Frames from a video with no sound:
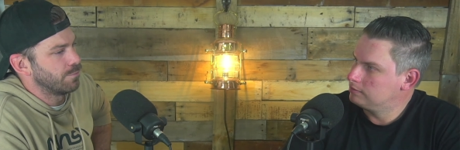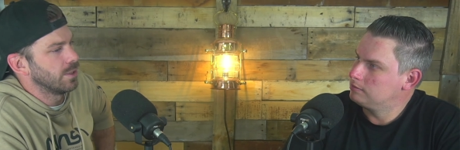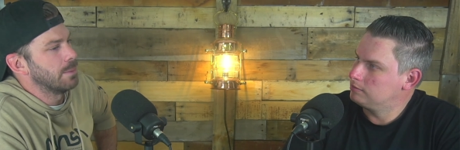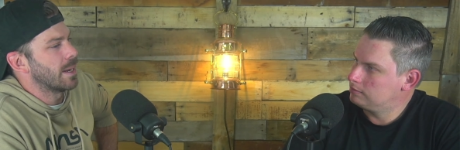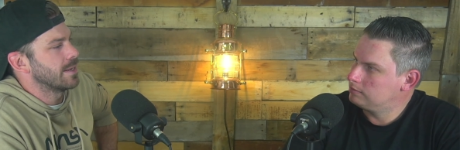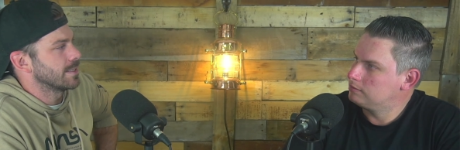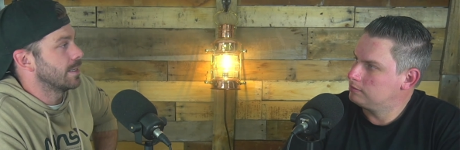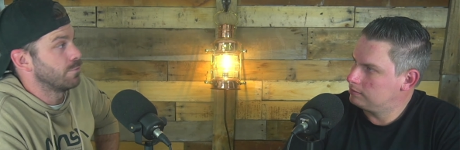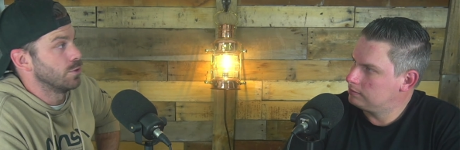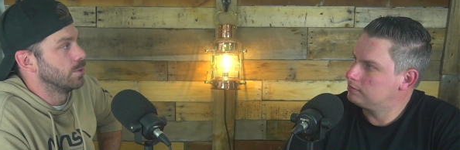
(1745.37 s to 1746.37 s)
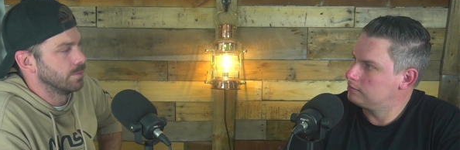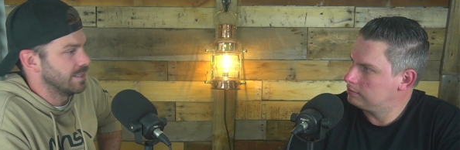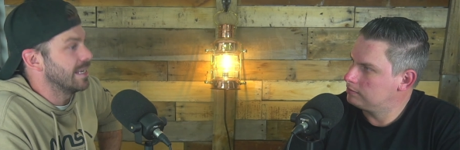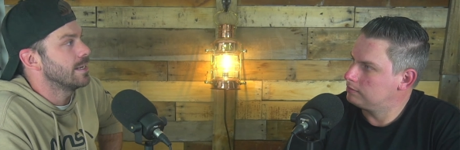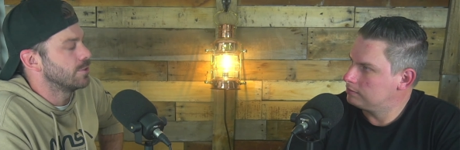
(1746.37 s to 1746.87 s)
Speaker 1: fully painted if you
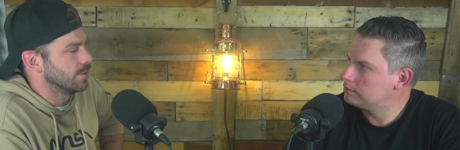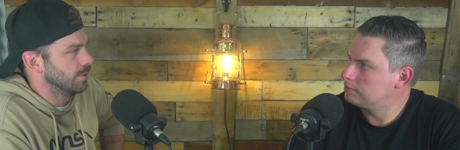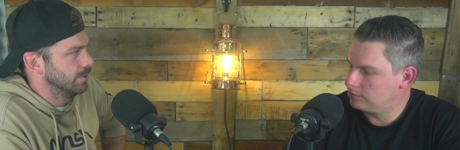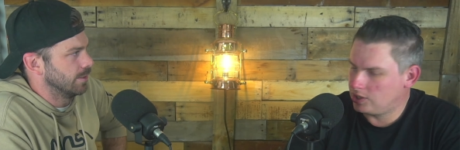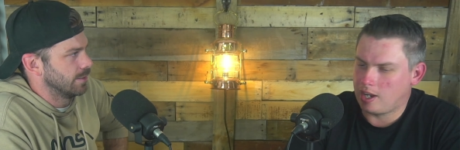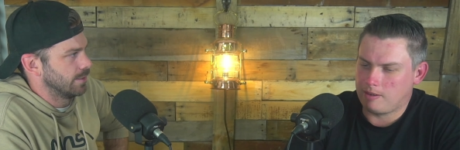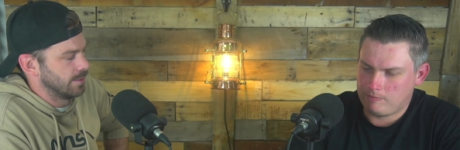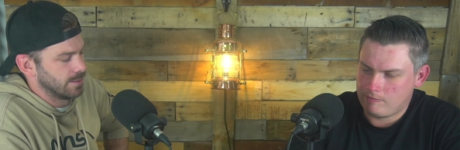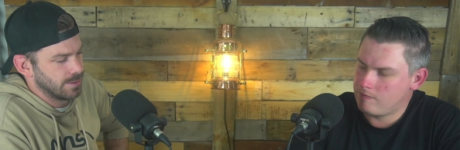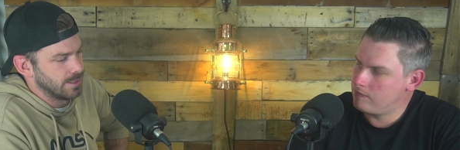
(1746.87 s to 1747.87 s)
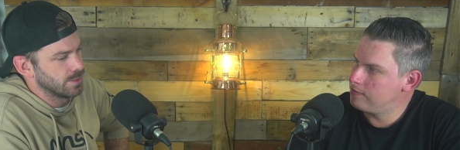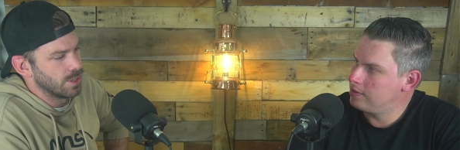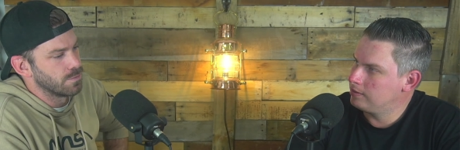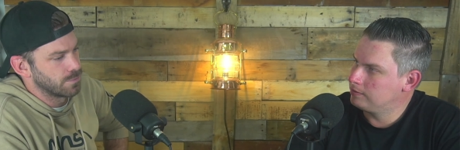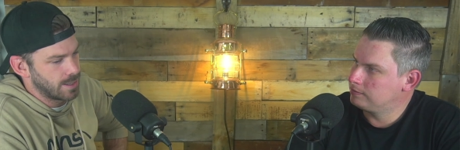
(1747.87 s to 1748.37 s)
need to. Yeah. Is
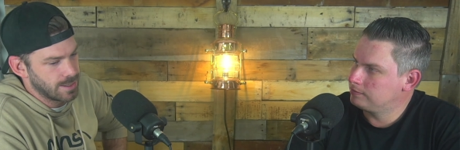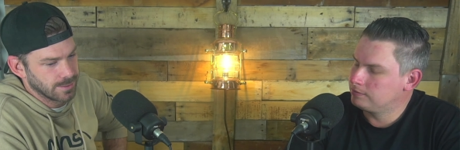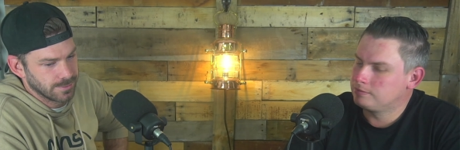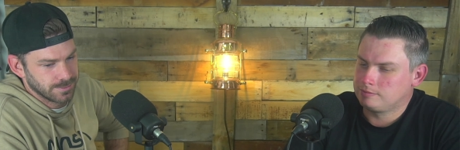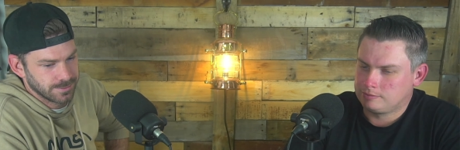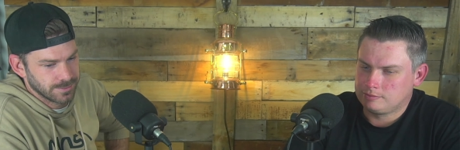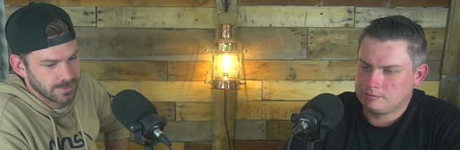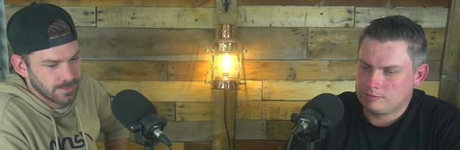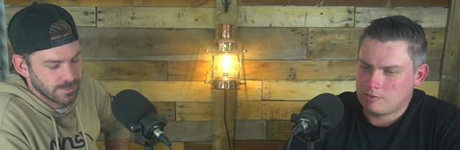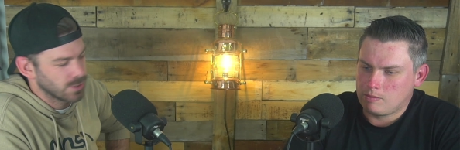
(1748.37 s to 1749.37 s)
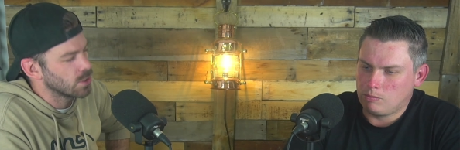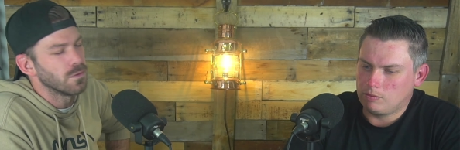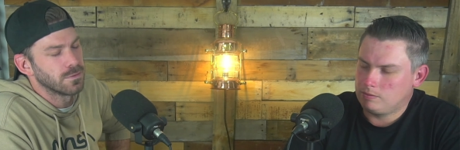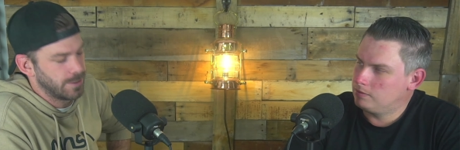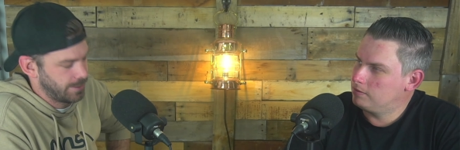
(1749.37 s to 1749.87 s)
so freeing. So
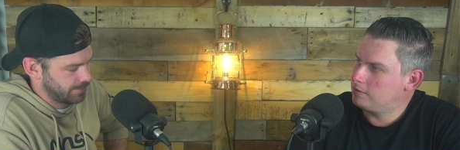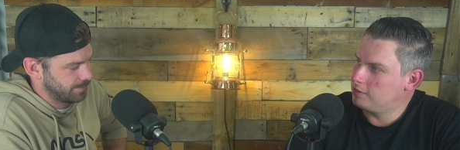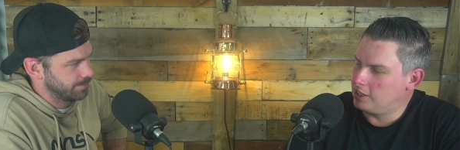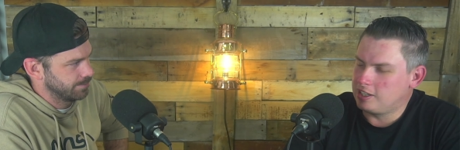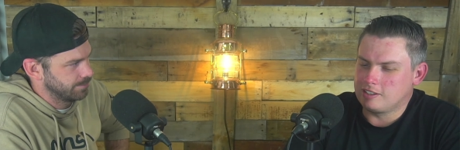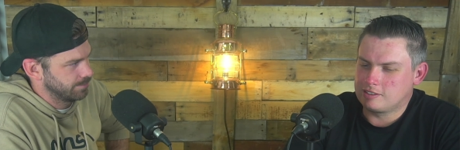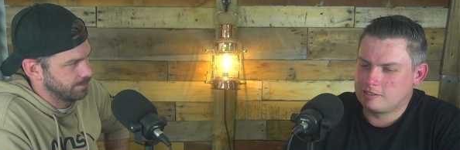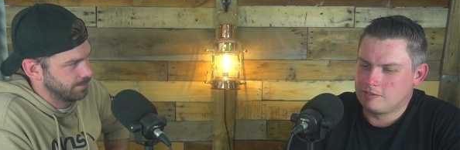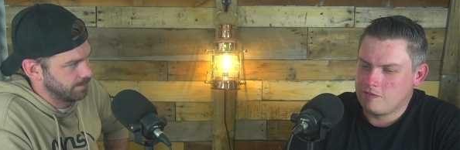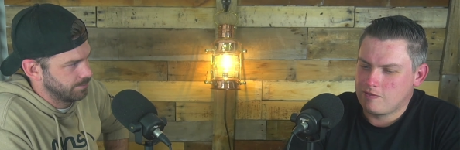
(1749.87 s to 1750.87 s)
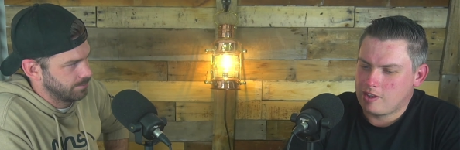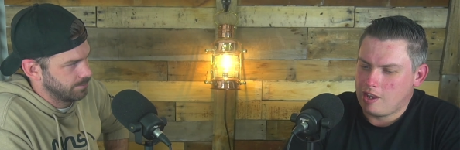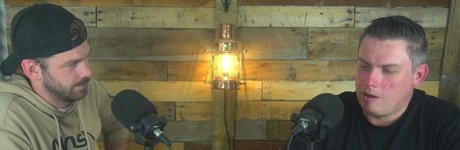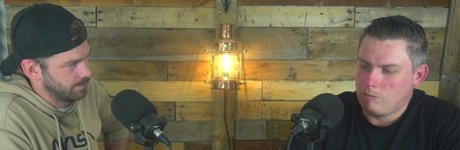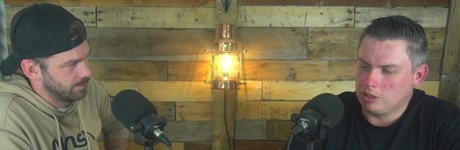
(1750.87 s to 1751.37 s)
freeing. It is.
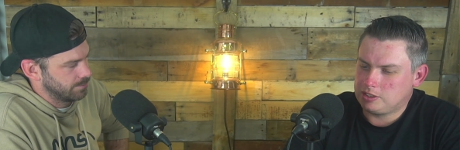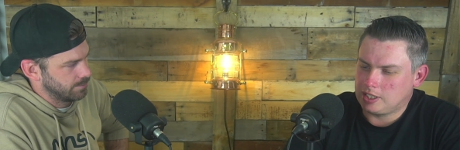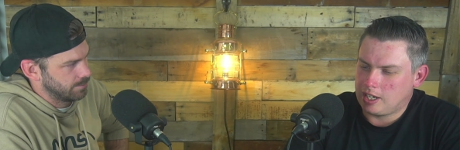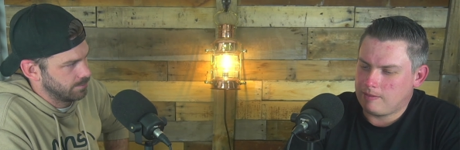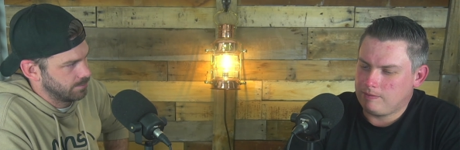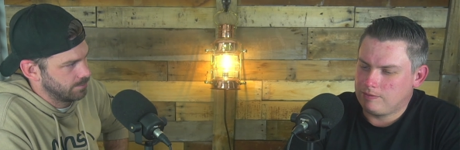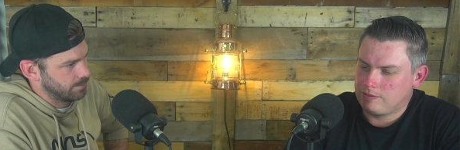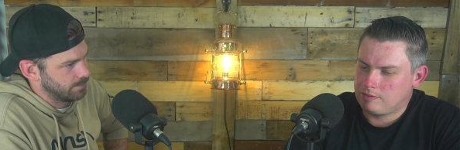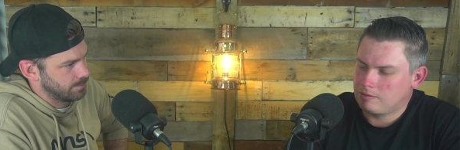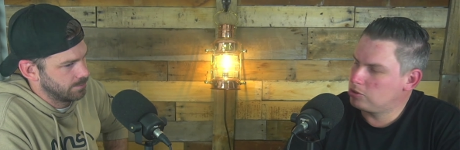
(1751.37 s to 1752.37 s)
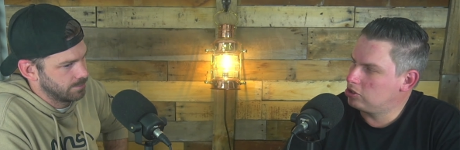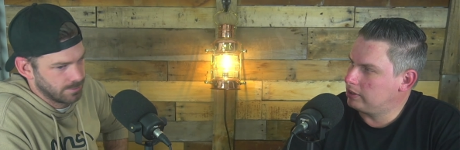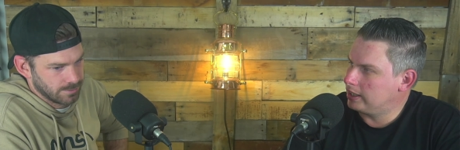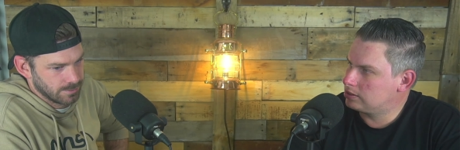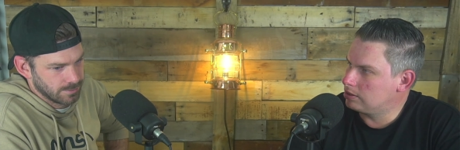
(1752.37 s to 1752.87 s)
Speaker 2: What, um, what was your
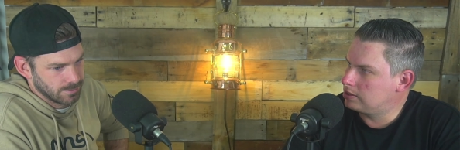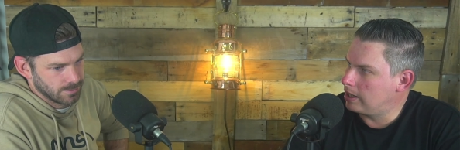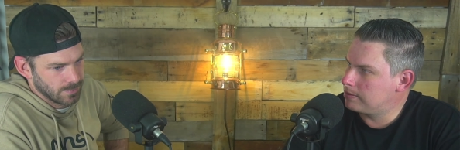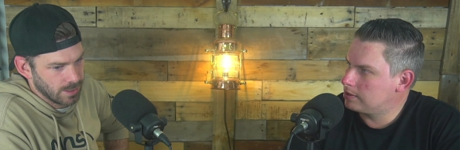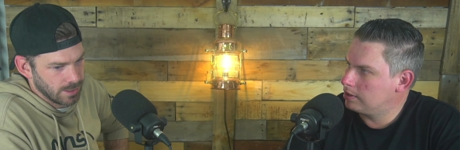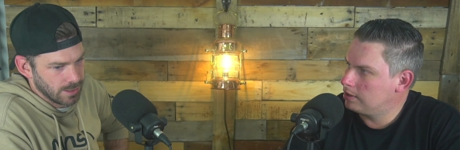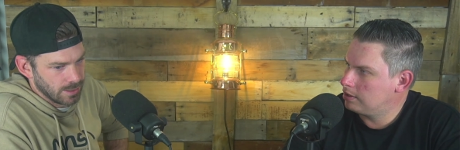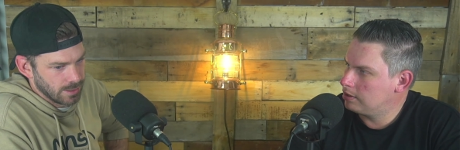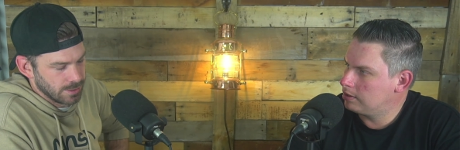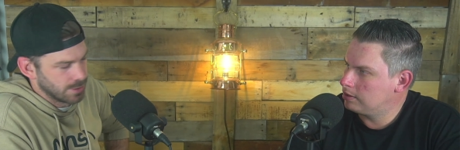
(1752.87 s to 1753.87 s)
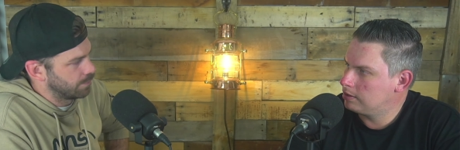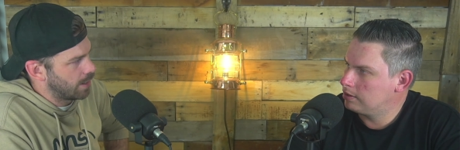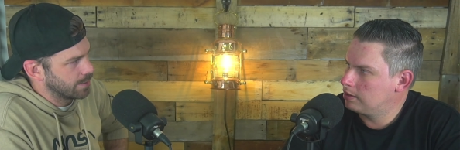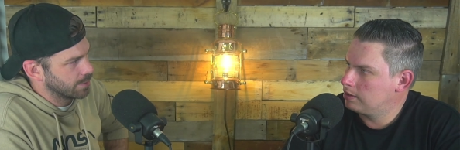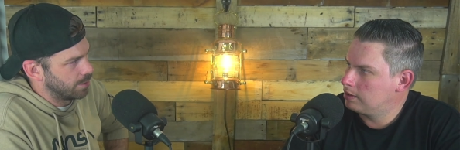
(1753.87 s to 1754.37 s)
last two tips?
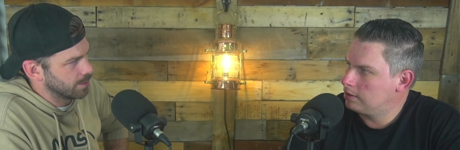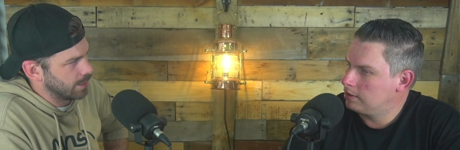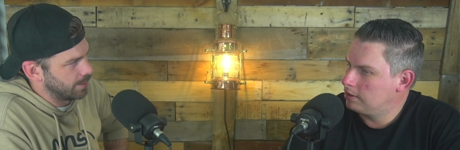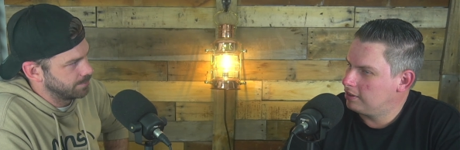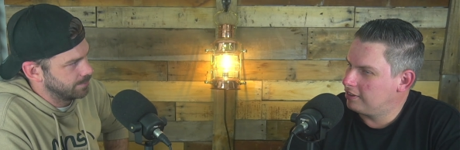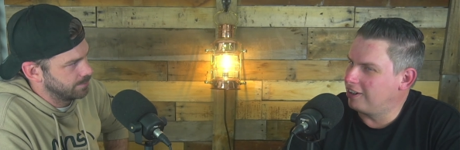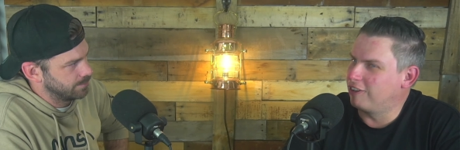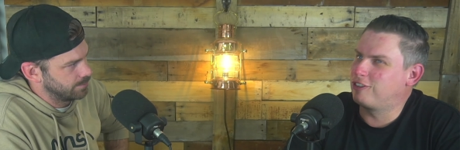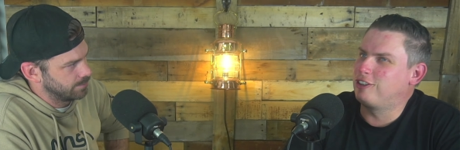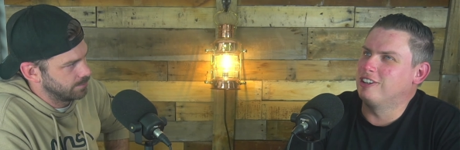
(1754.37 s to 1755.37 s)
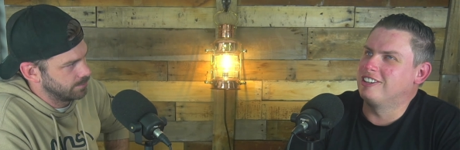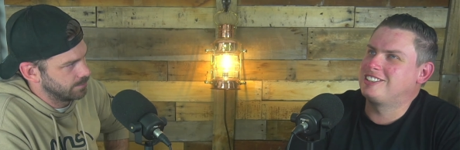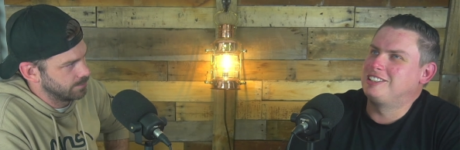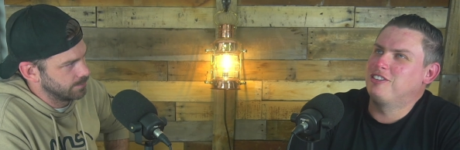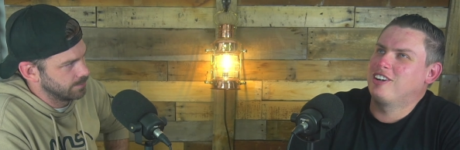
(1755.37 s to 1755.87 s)
Speaker 1: Divide and conquer. Of
Speaker 2: course,
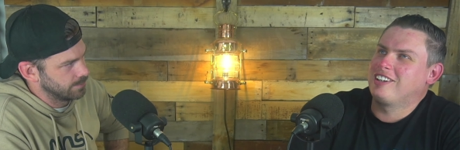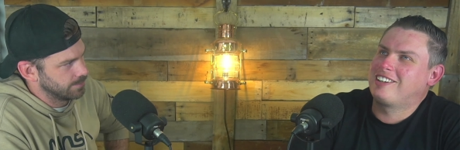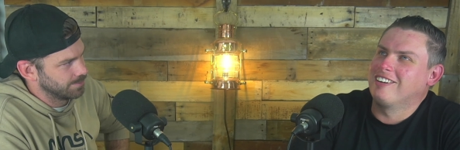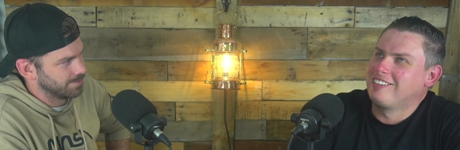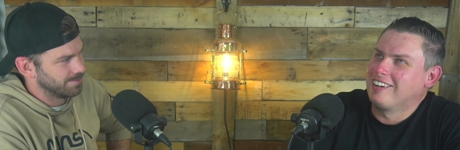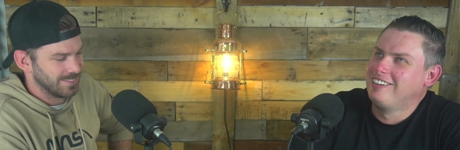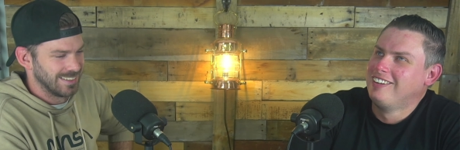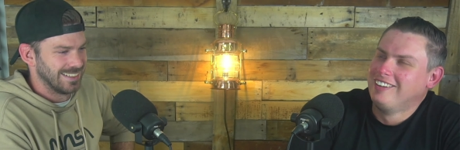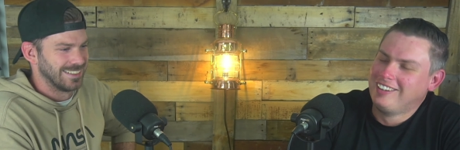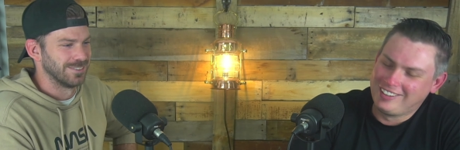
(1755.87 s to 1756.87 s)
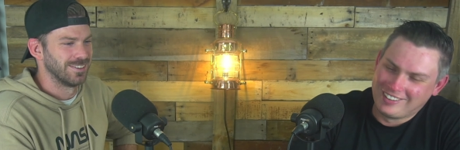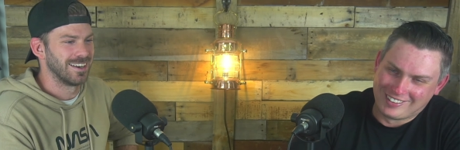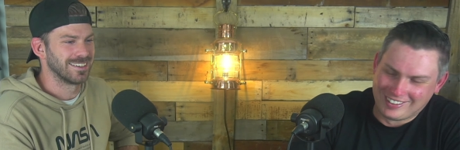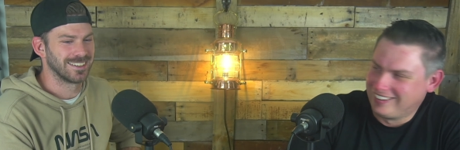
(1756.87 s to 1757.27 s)
divide and conquer.
Speaker 1: divide and